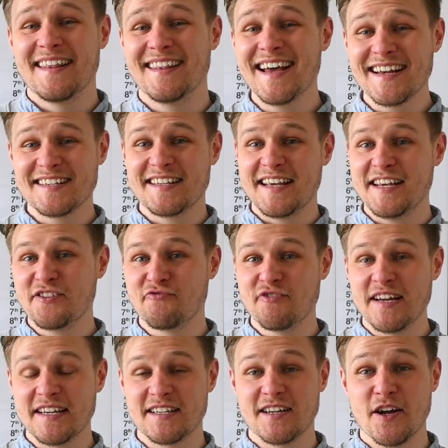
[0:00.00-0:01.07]
That's the
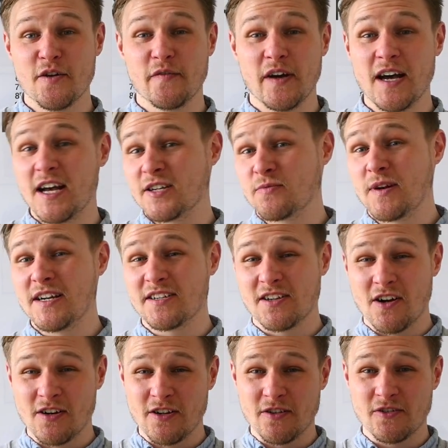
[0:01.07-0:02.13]
history lesson over, as well as
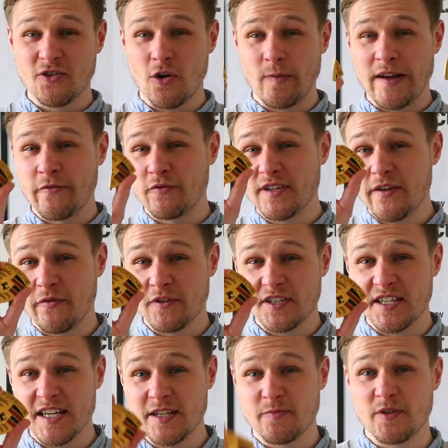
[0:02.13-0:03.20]
kind of the top level
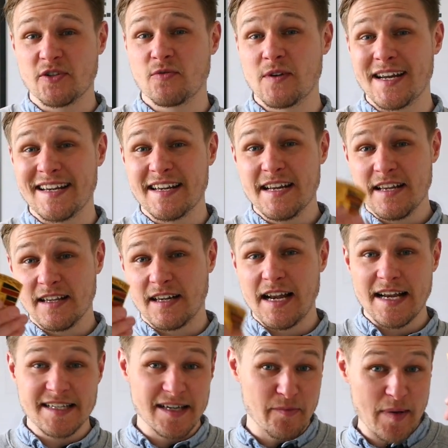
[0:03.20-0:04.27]
differences between the
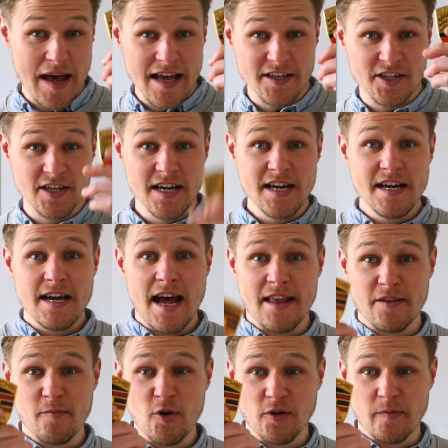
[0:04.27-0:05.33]
classic badge
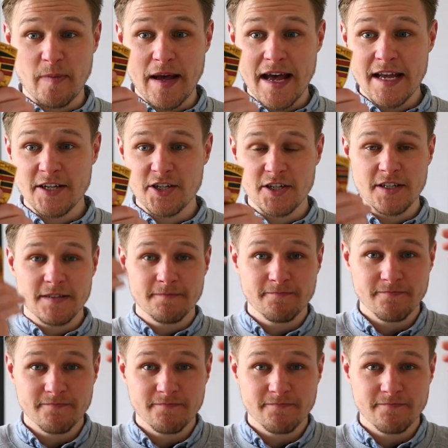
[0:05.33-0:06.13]
and the modern badge.